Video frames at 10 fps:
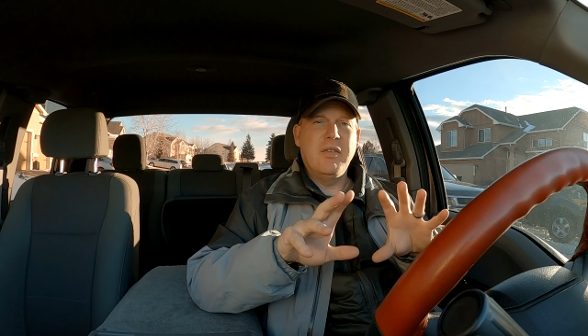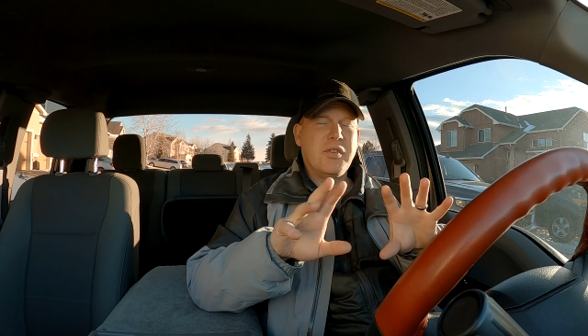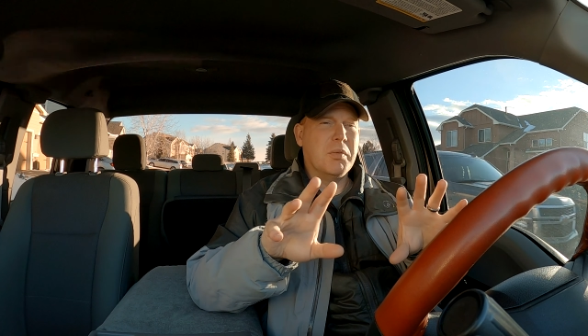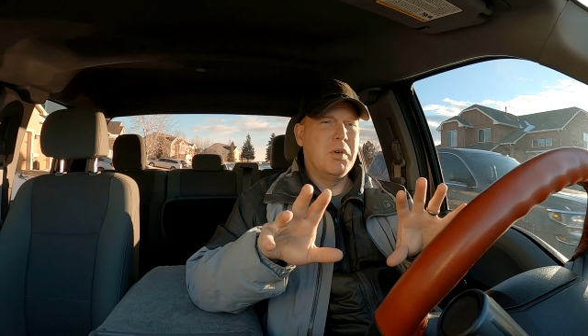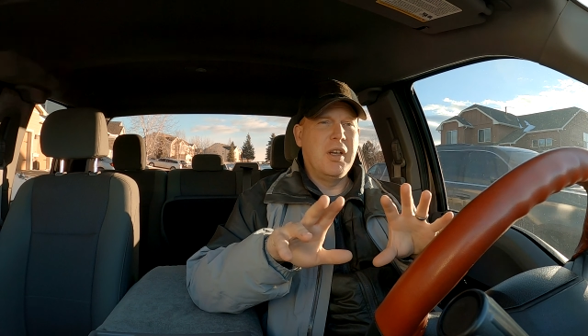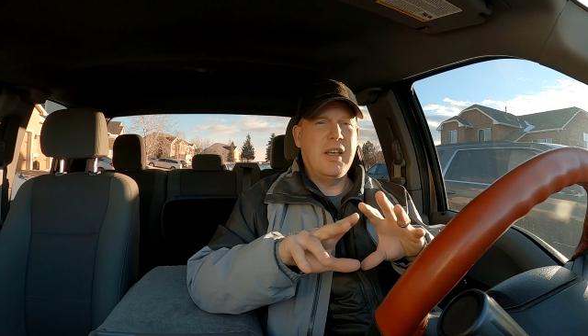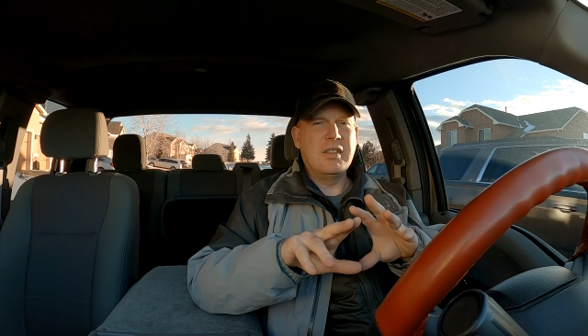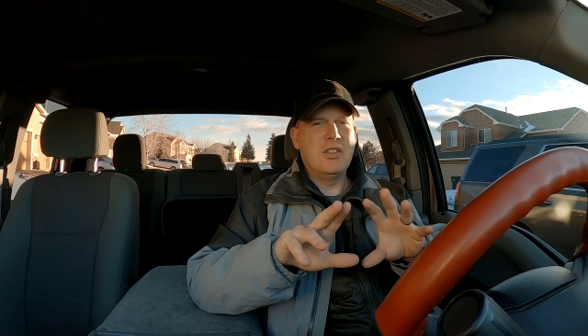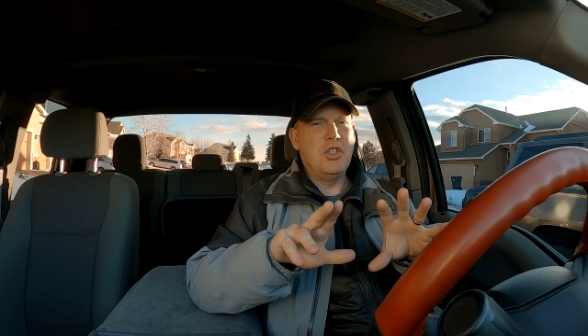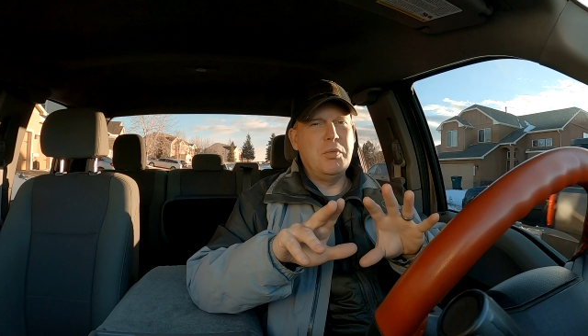If somebody
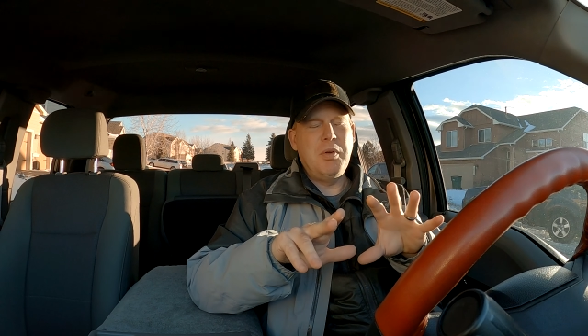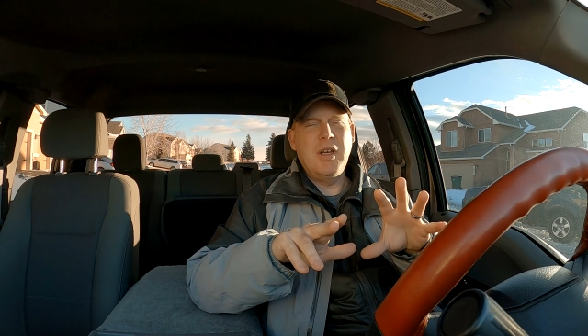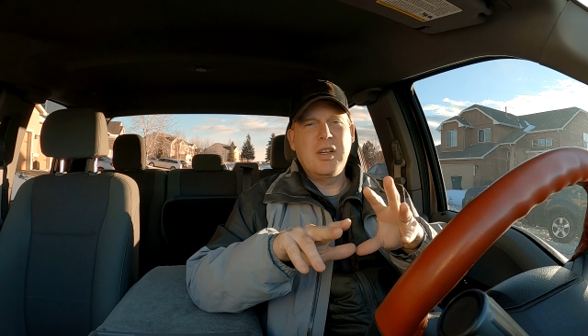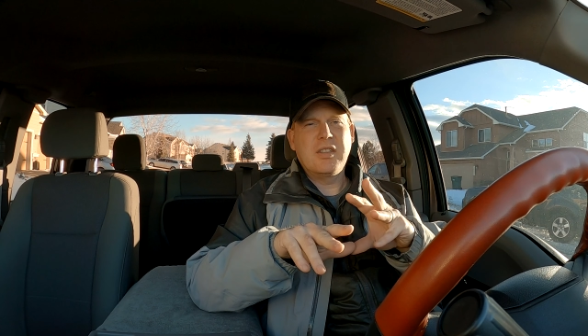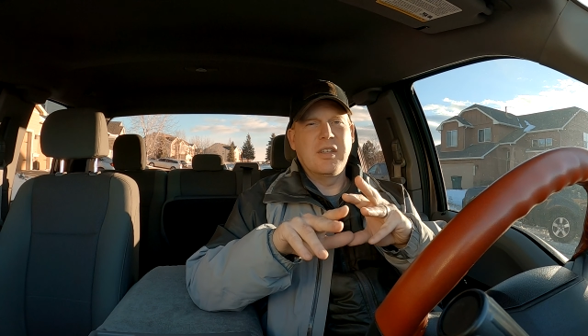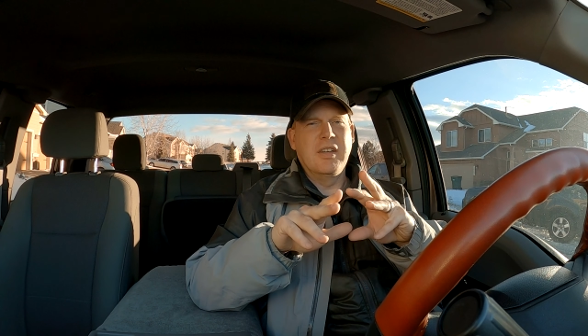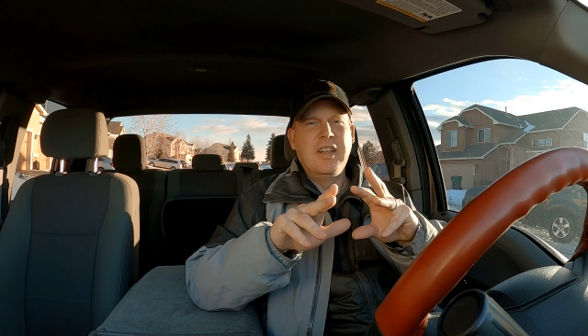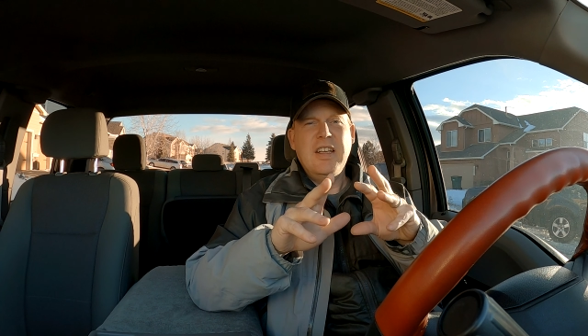has a GPX and